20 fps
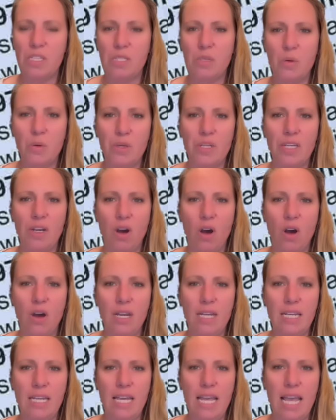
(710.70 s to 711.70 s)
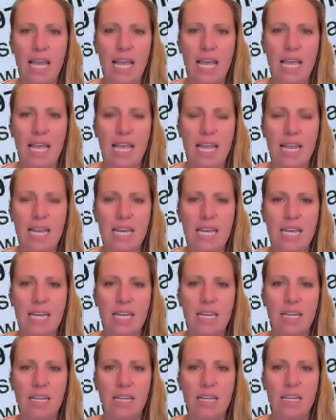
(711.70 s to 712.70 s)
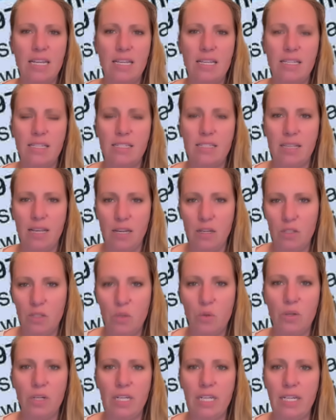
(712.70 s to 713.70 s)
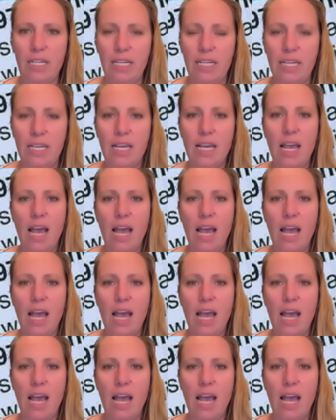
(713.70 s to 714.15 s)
going on in Santorini.